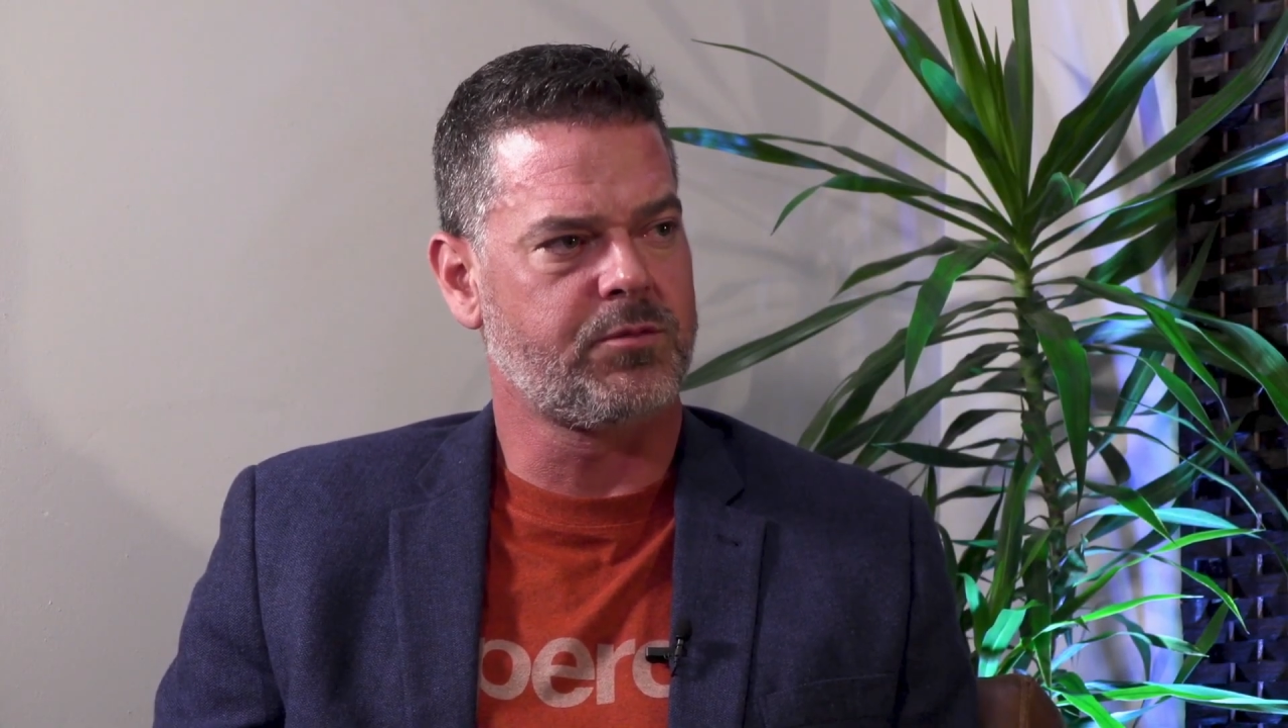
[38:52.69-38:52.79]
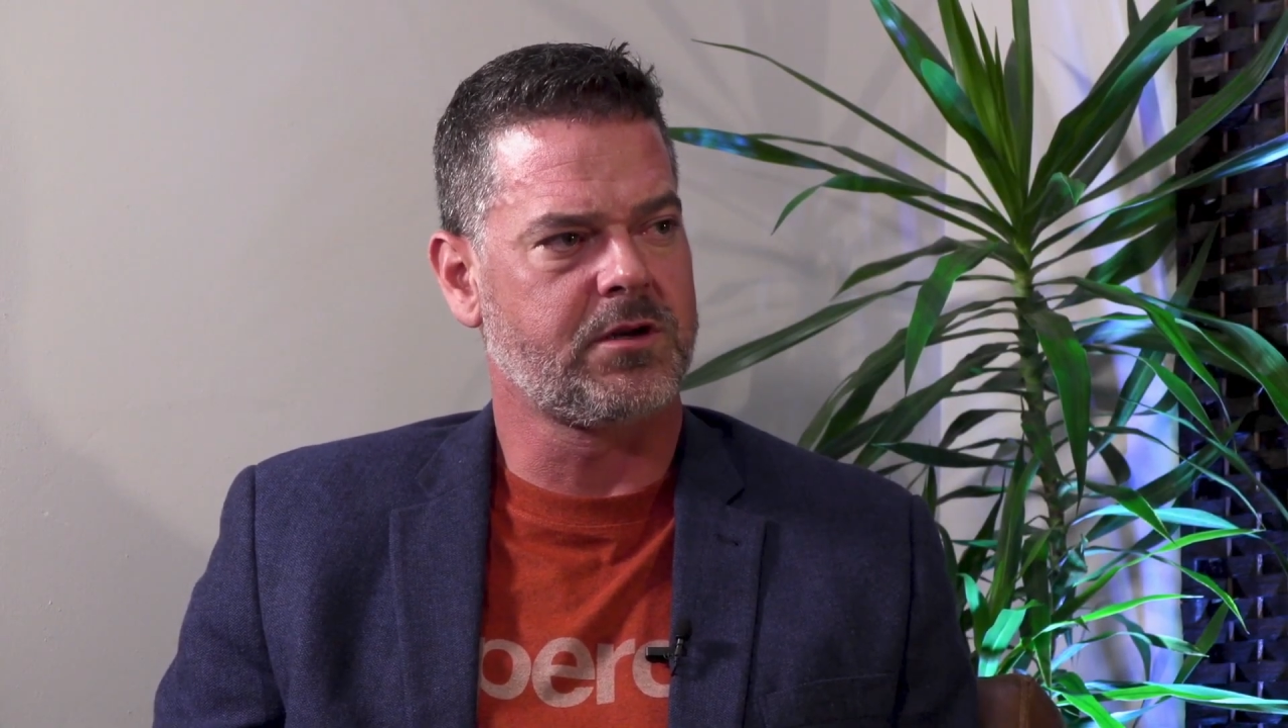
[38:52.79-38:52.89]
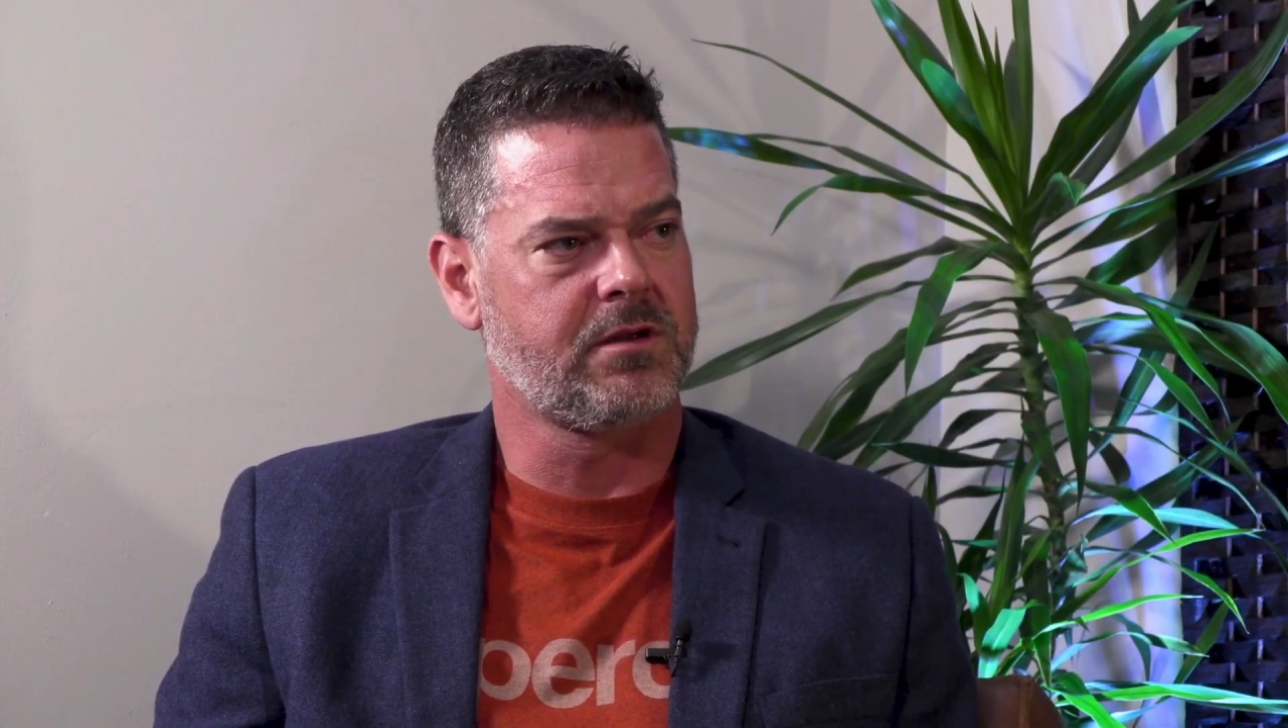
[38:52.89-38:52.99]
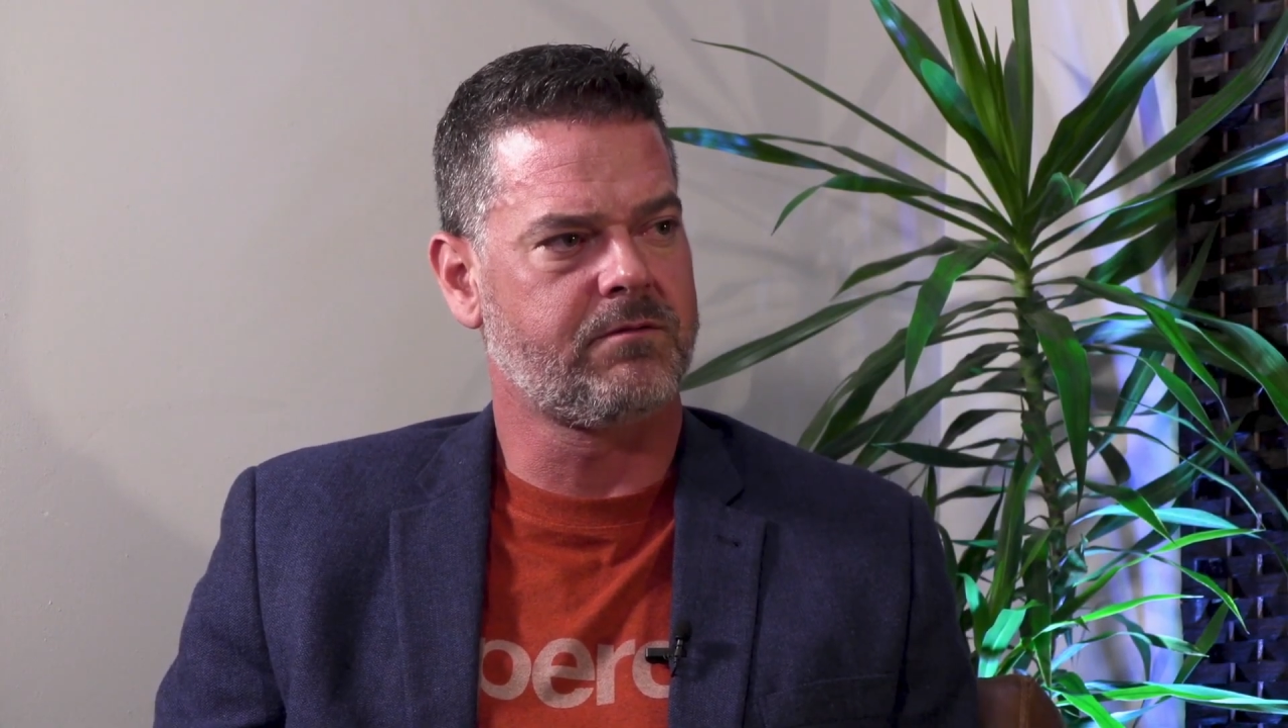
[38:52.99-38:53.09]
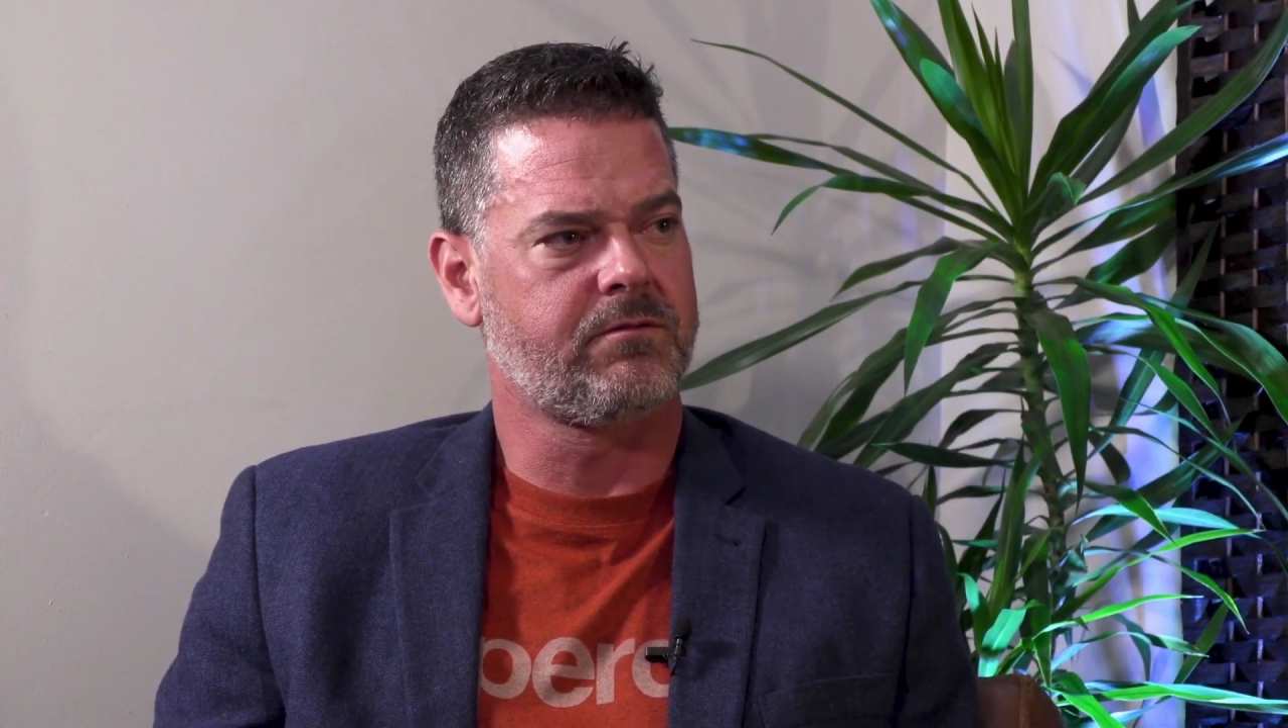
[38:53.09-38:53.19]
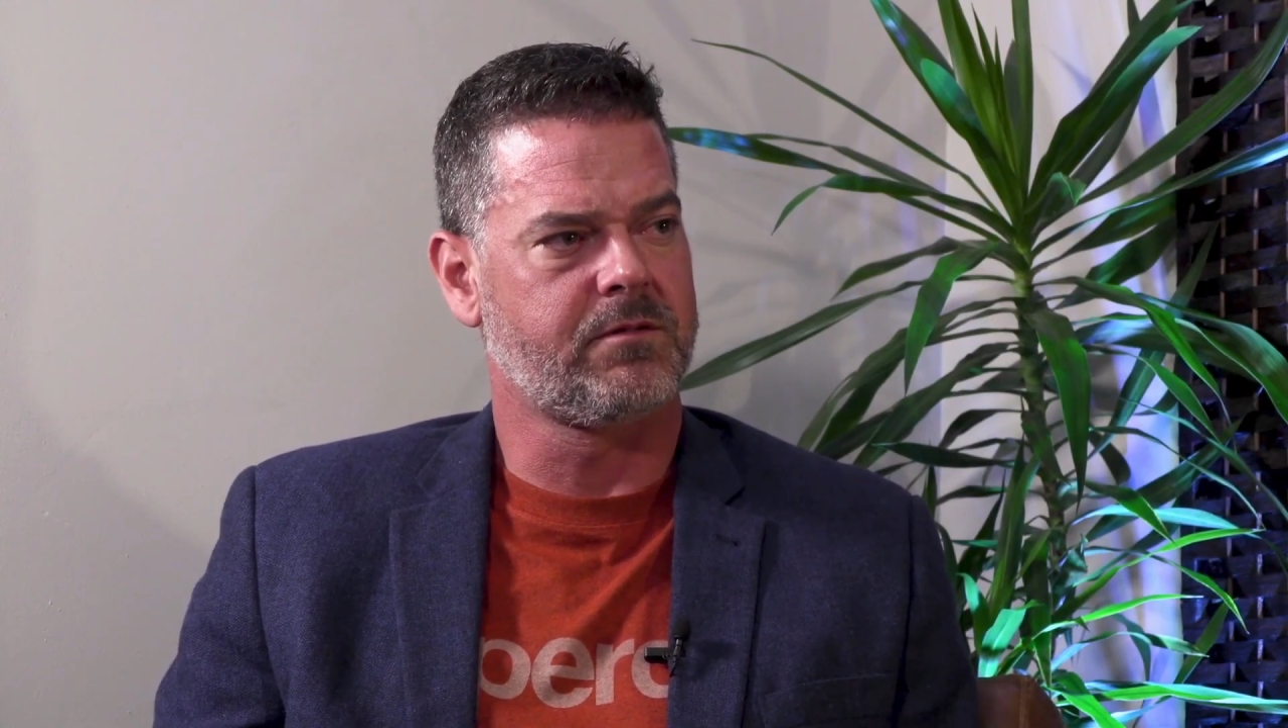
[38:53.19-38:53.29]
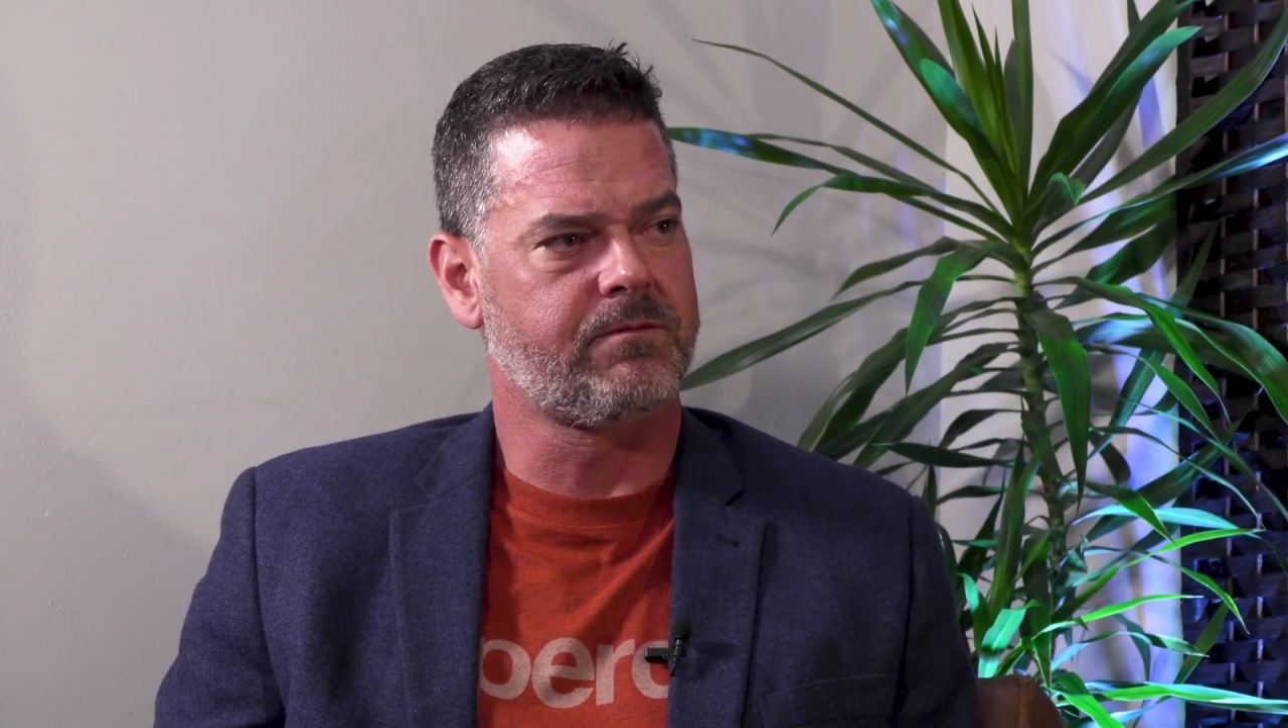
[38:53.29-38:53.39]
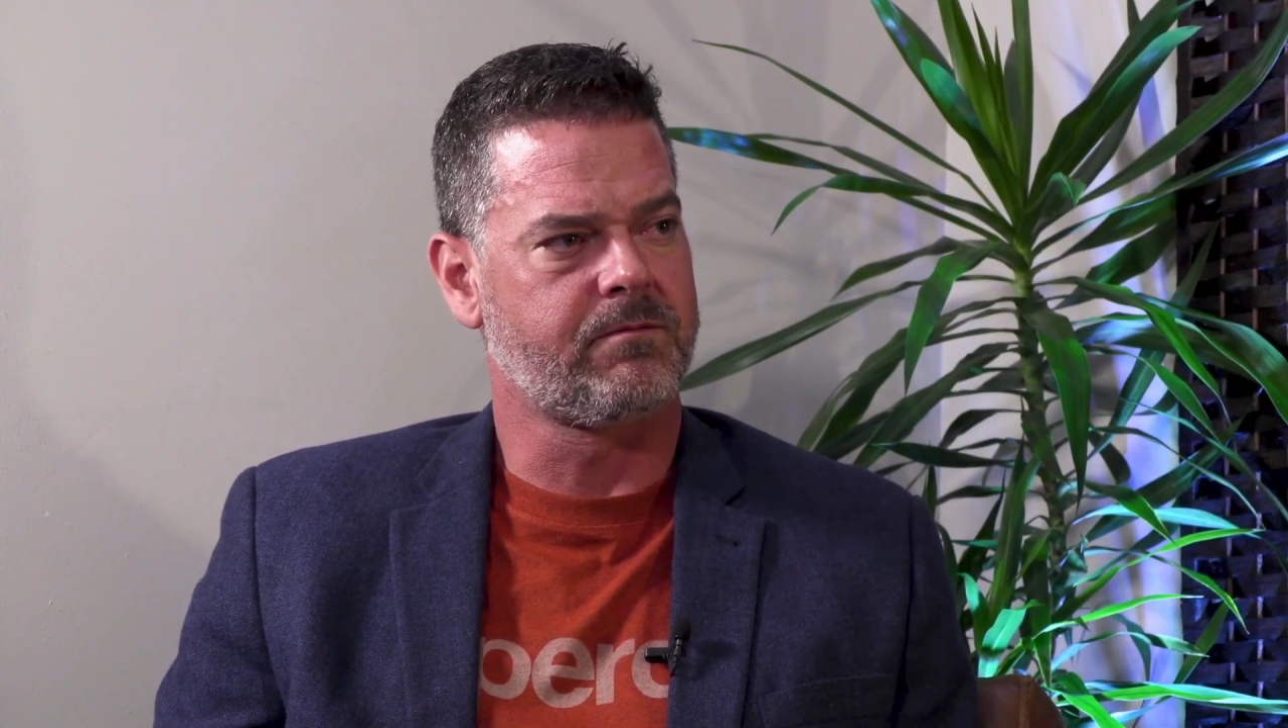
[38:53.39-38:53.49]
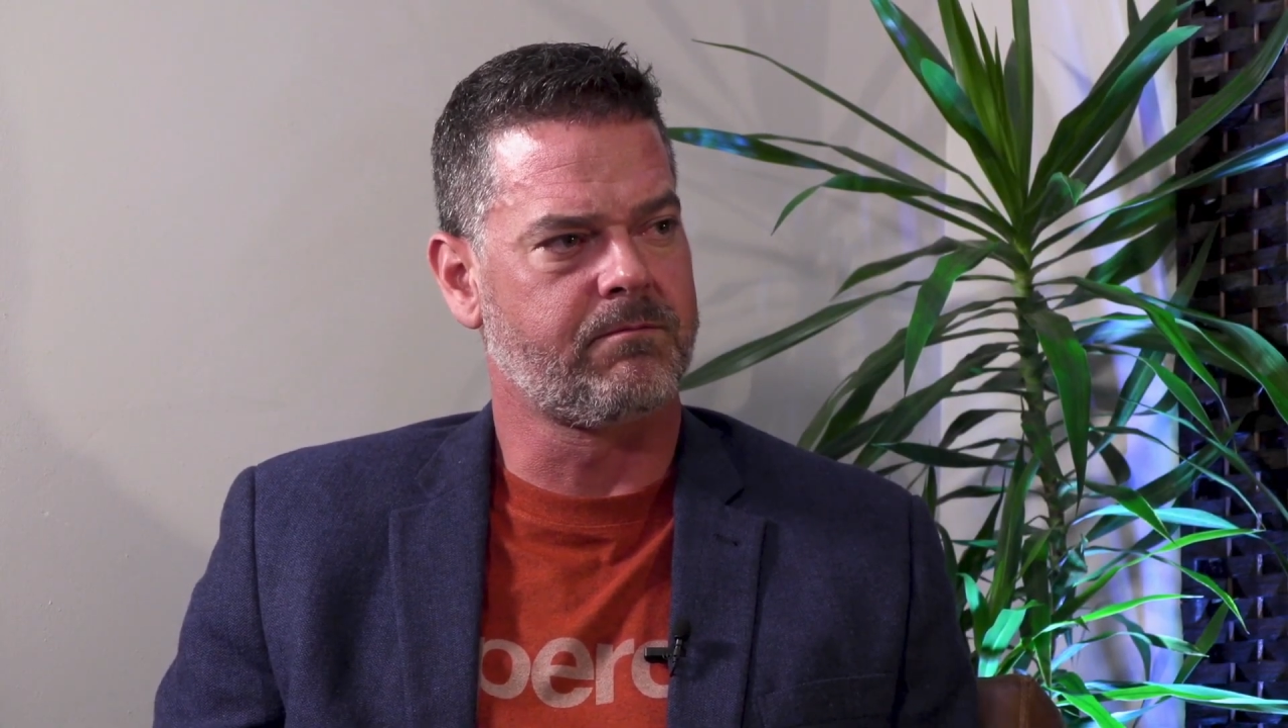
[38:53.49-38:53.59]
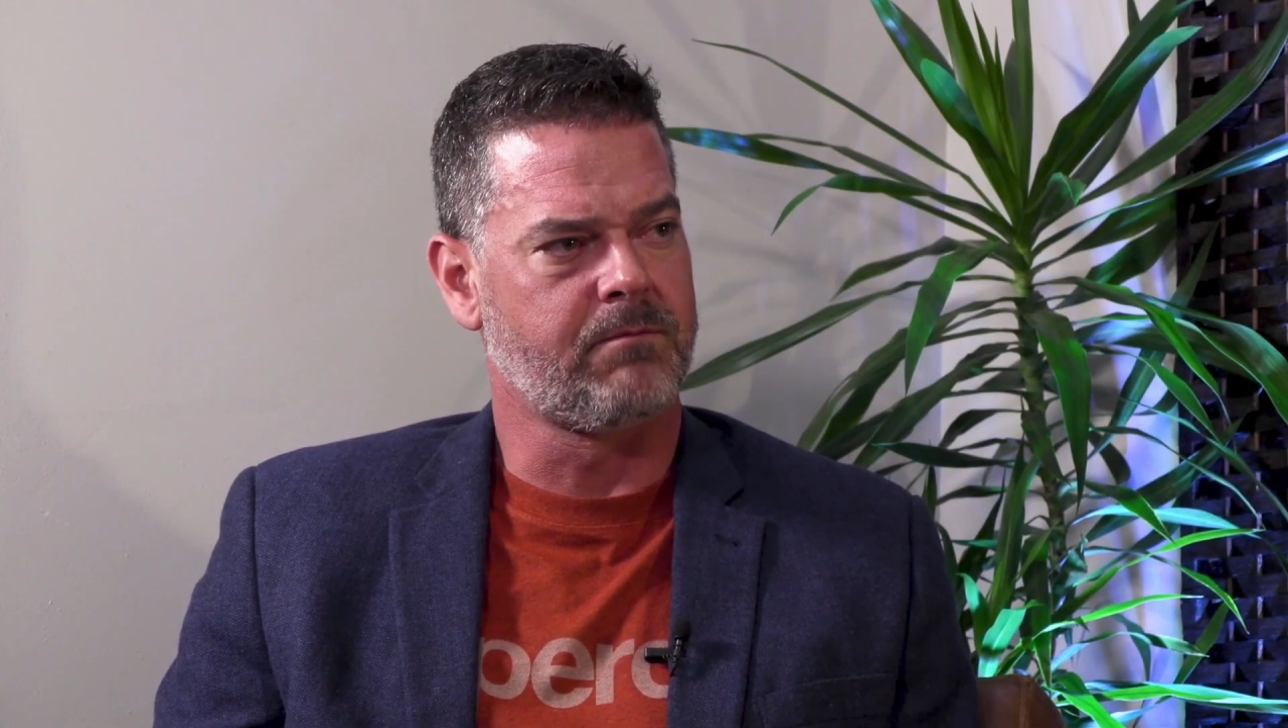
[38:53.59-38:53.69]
believe we've